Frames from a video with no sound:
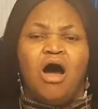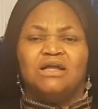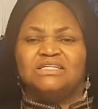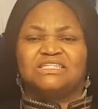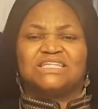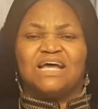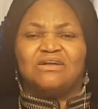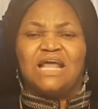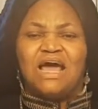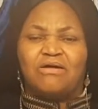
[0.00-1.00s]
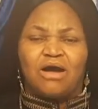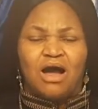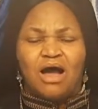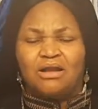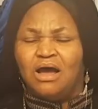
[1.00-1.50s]
On this Saturday,
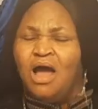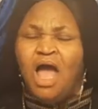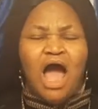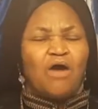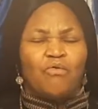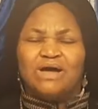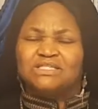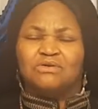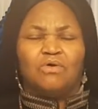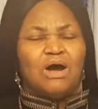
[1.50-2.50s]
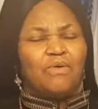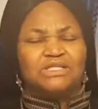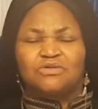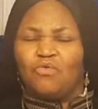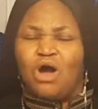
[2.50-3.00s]
God, I went to I
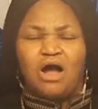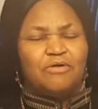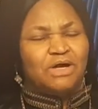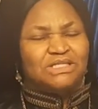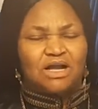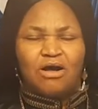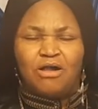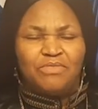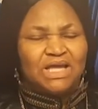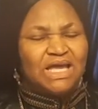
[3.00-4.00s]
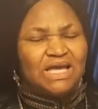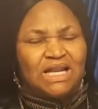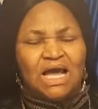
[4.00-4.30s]
went to work because they called me in.